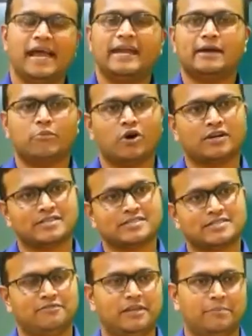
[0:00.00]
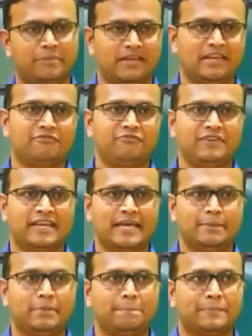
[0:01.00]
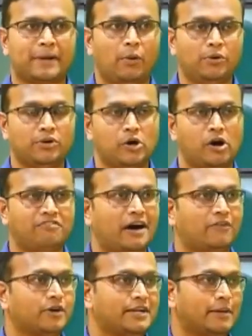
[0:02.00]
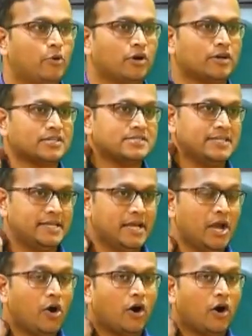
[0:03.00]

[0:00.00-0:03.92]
A democracy will be, if we can be proud of our democracy,